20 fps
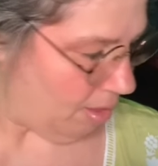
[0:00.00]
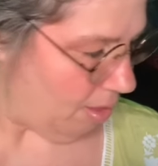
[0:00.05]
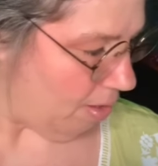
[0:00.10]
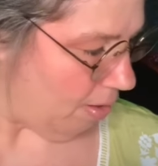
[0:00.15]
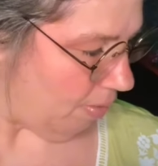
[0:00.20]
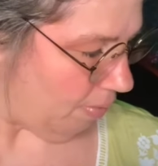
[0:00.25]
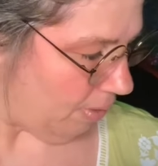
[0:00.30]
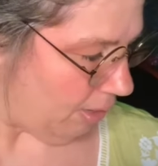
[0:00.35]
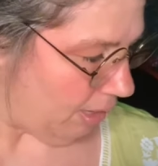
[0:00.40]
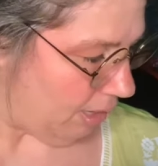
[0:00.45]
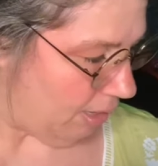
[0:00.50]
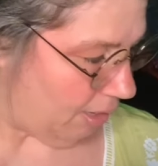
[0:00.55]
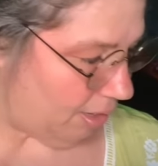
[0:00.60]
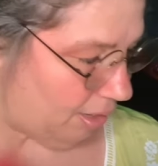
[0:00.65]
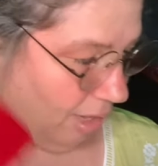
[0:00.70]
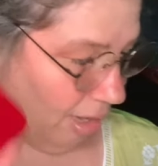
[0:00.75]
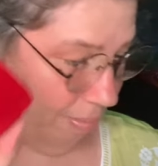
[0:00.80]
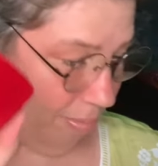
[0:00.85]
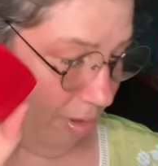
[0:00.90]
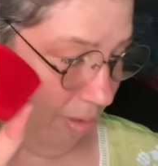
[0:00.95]
Okay,
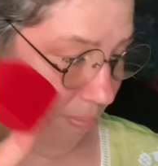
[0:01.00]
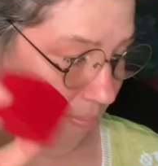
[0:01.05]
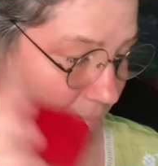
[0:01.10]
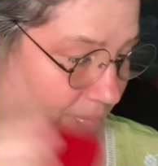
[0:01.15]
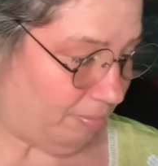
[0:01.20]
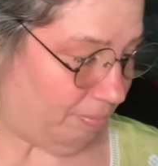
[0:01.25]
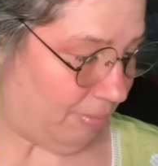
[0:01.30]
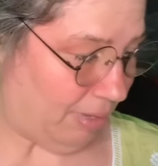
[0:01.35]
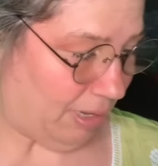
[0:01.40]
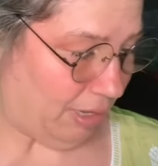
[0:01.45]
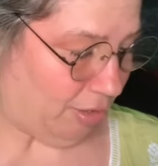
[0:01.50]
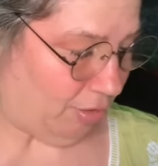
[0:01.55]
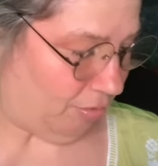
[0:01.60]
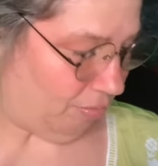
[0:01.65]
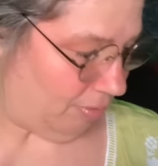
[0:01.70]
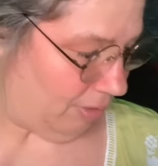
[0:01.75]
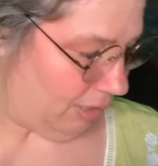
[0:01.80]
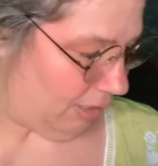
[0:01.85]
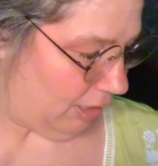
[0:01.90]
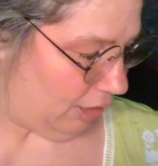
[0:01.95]
I put my other
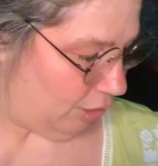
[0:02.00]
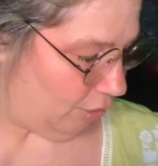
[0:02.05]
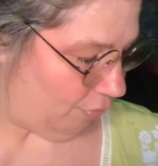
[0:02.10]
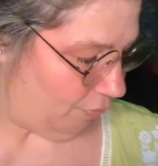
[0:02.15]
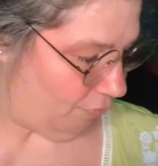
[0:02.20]
ring in here.